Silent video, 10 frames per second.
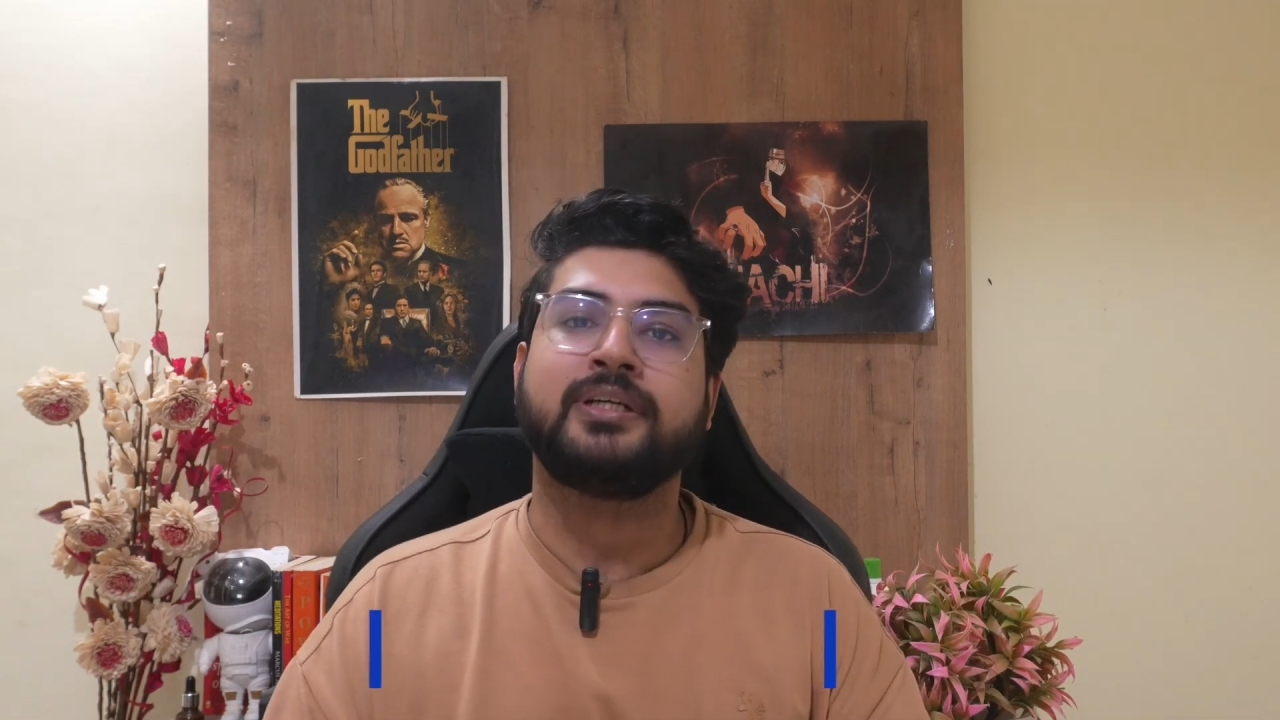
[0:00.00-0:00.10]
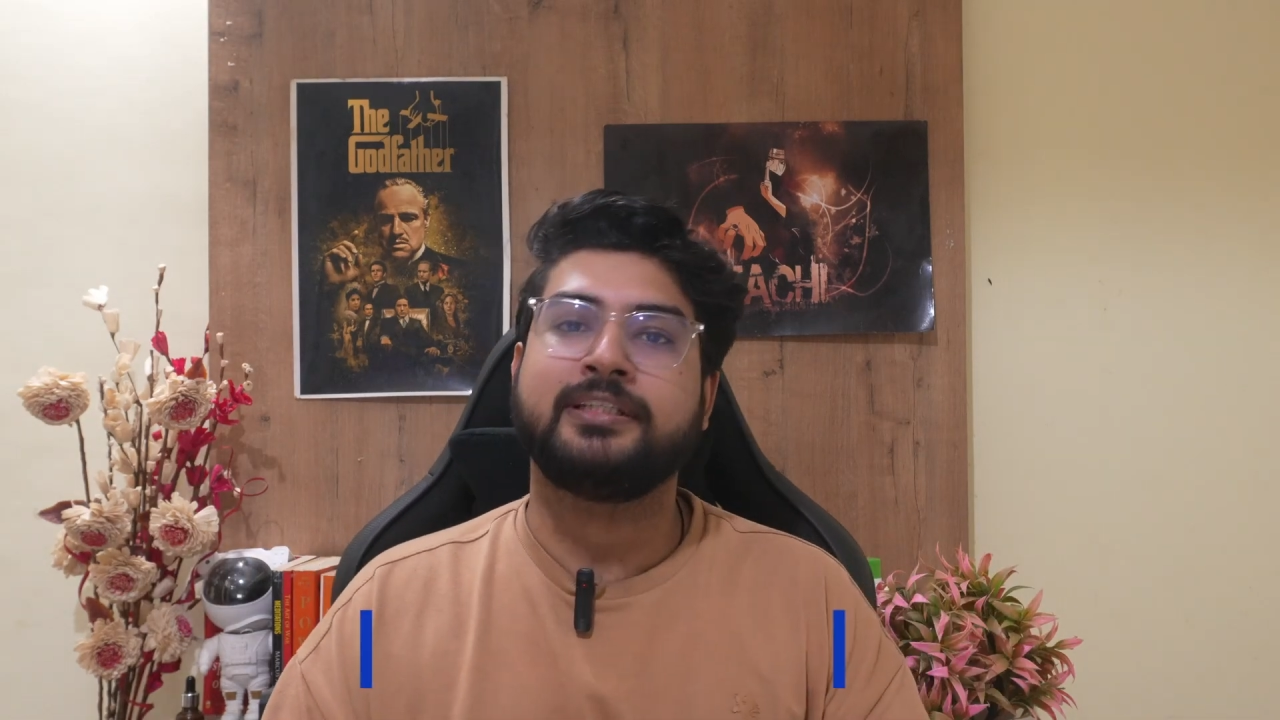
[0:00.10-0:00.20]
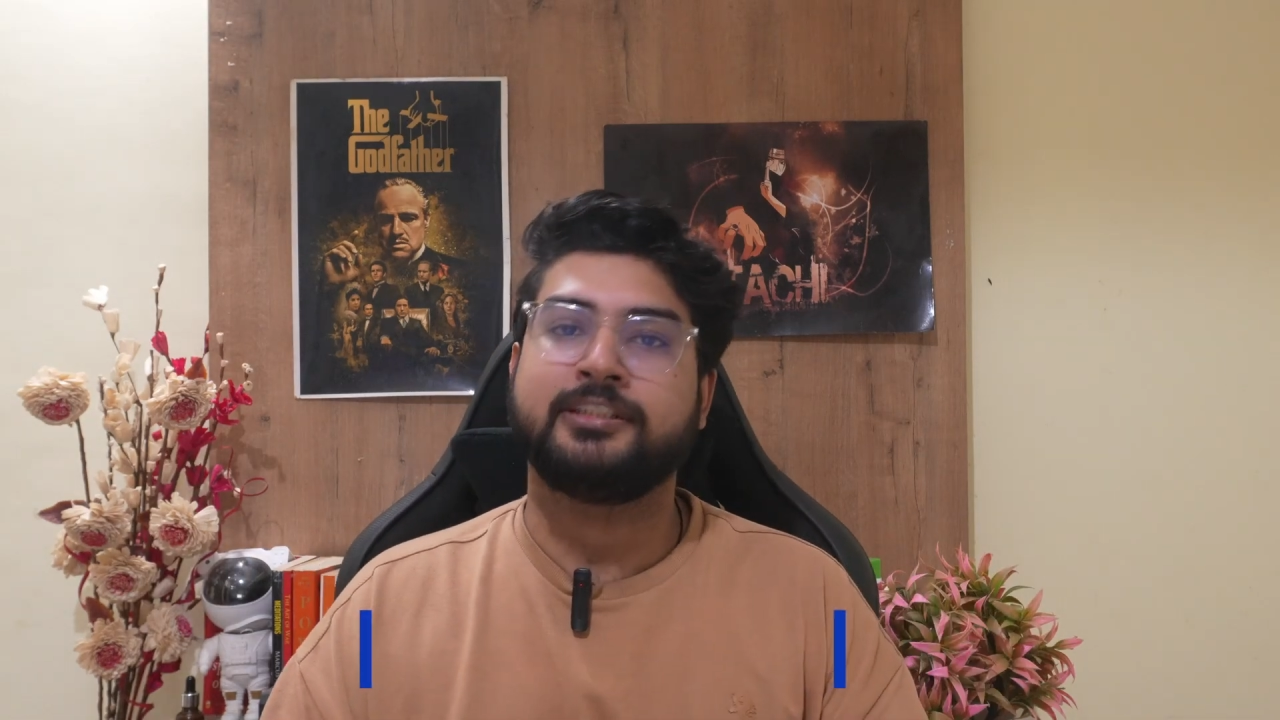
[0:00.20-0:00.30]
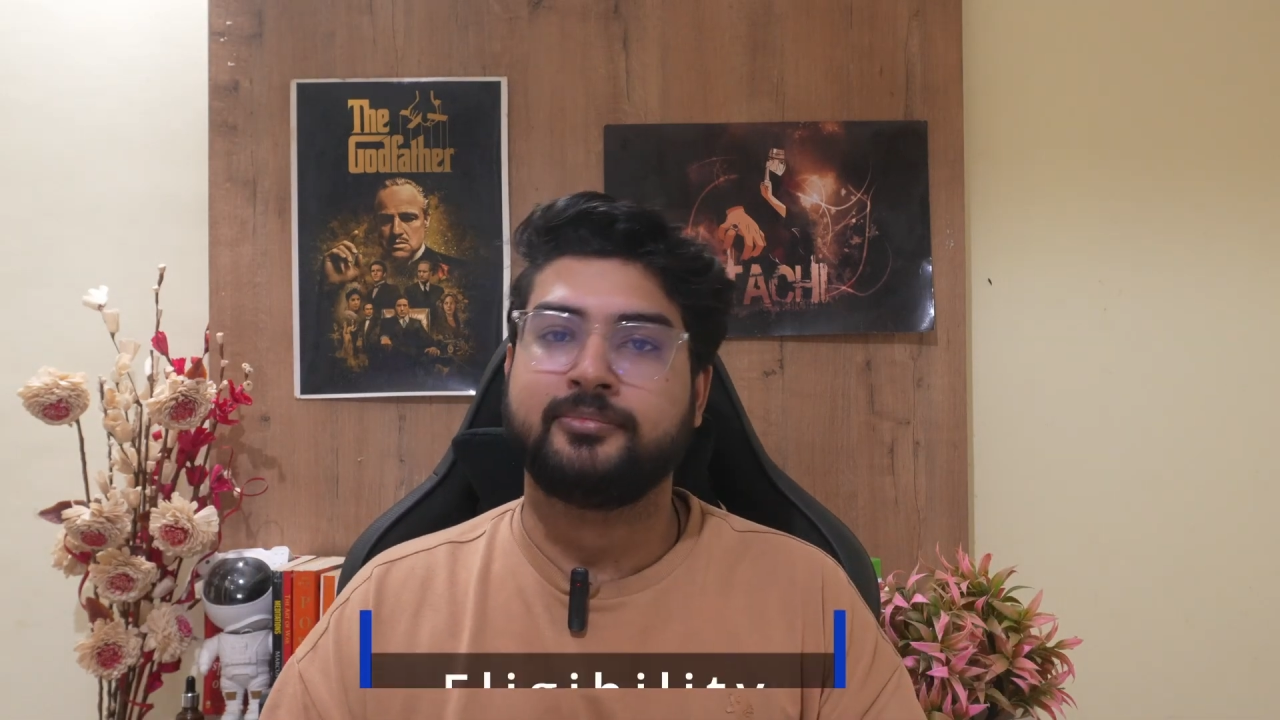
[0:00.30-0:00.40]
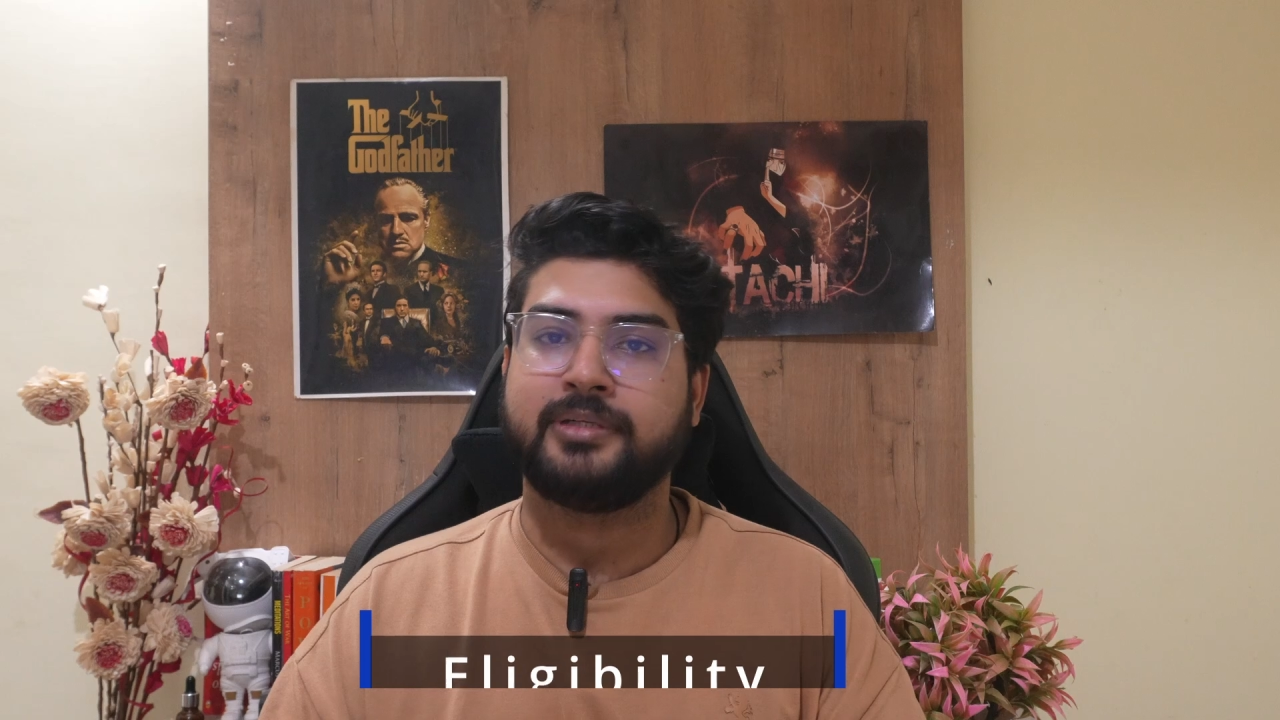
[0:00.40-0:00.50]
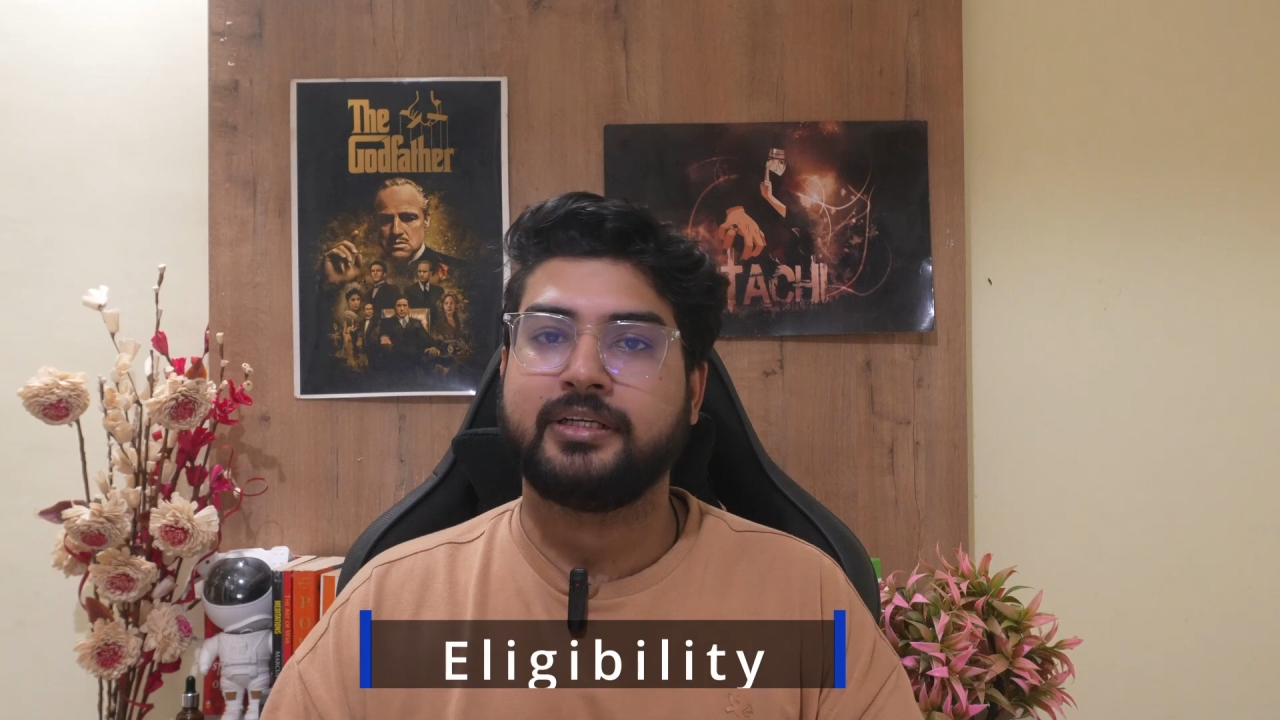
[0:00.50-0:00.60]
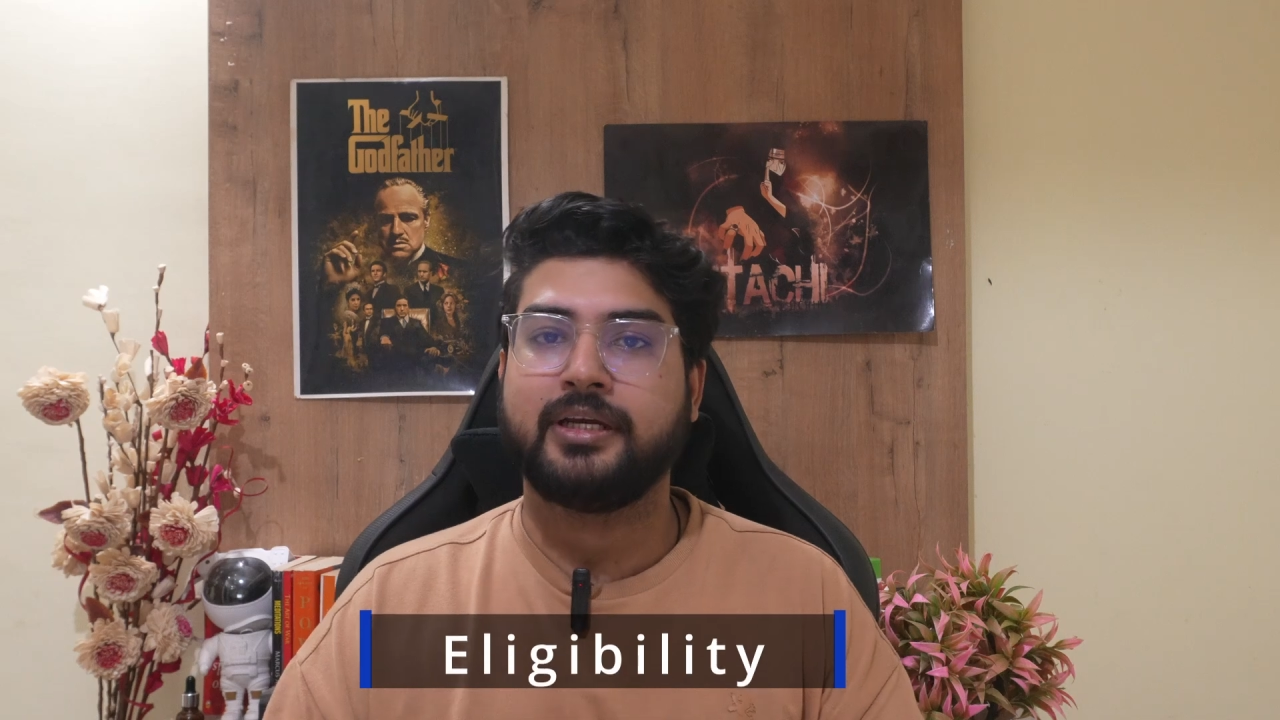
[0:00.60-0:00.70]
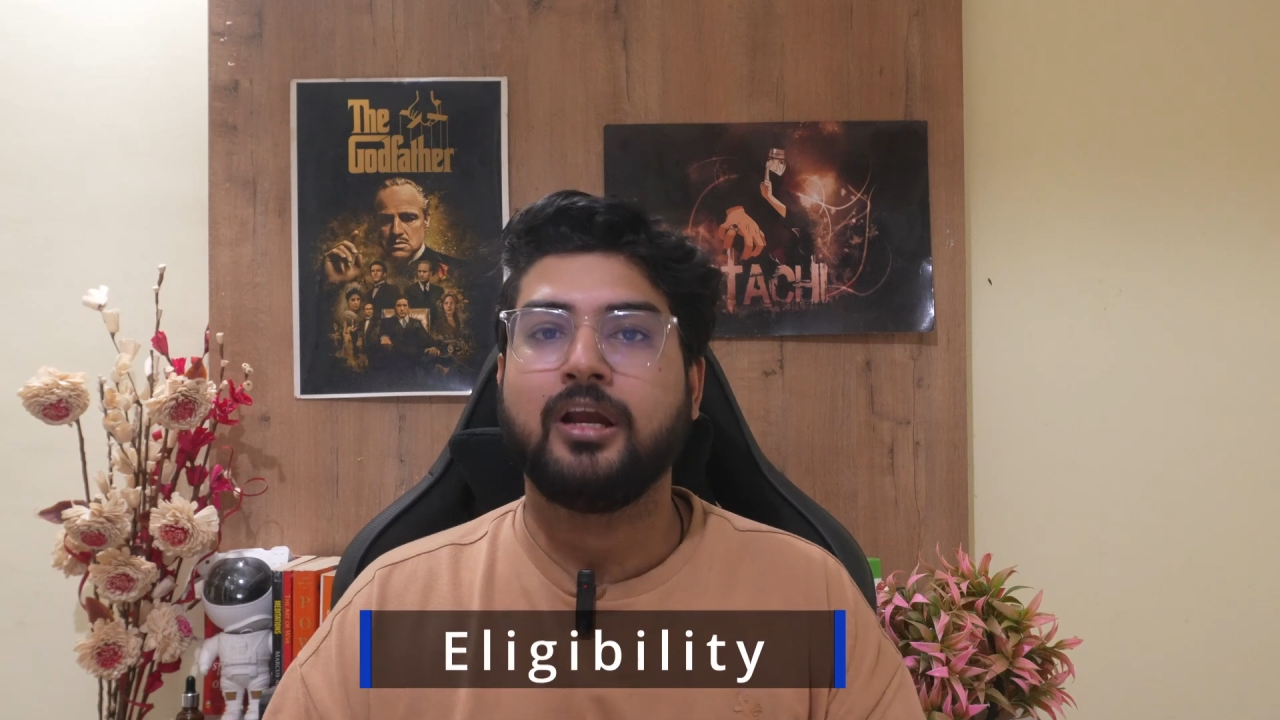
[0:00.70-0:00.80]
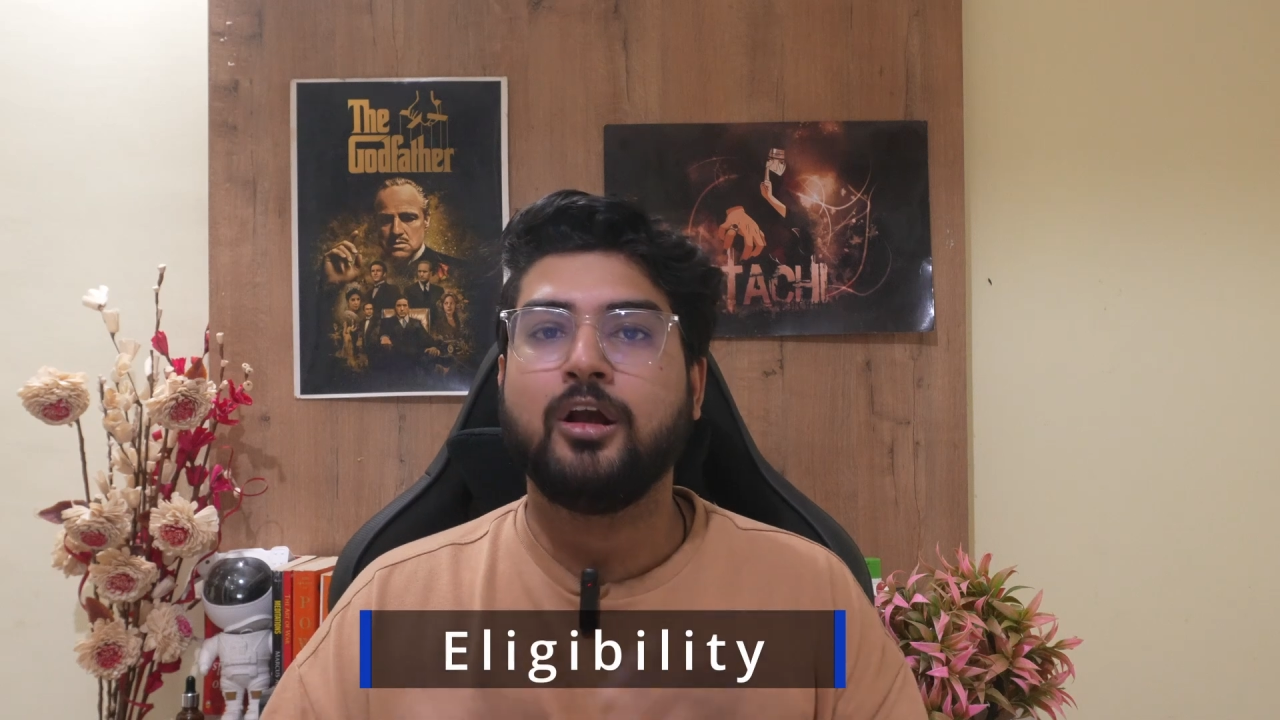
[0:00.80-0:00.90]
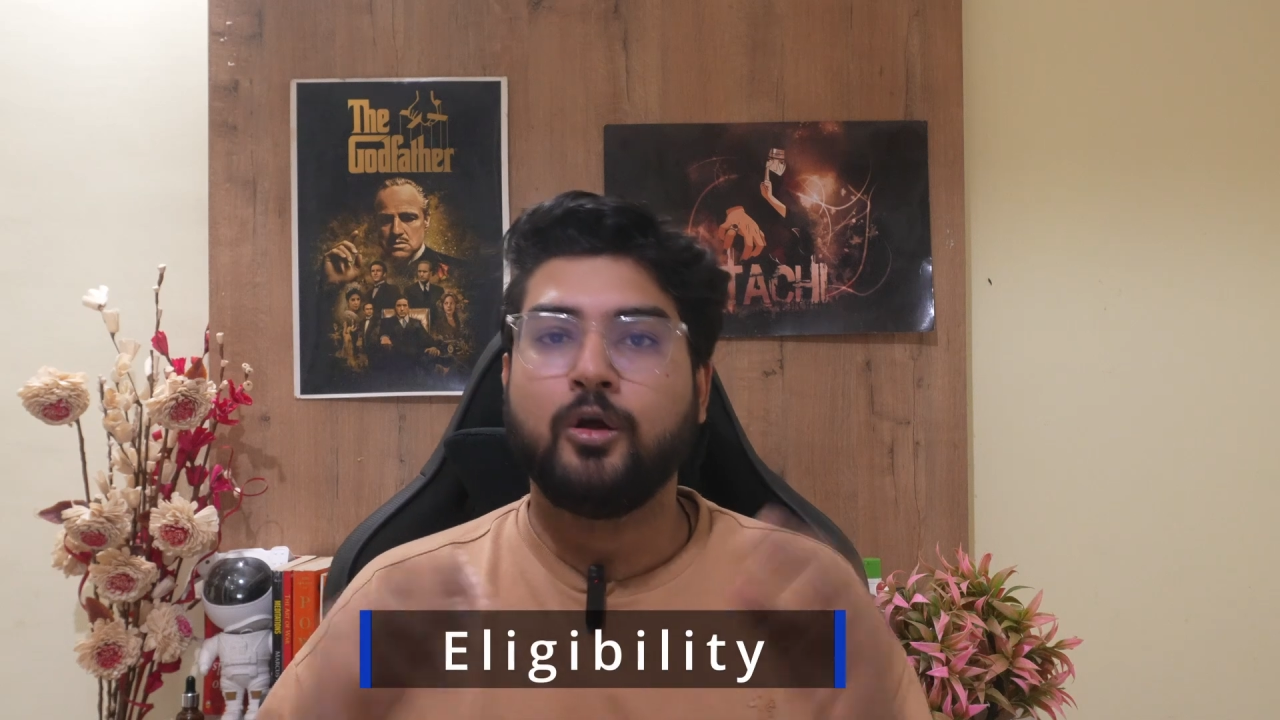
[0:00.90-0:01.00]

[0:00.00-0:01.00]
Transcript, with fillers: eligibility?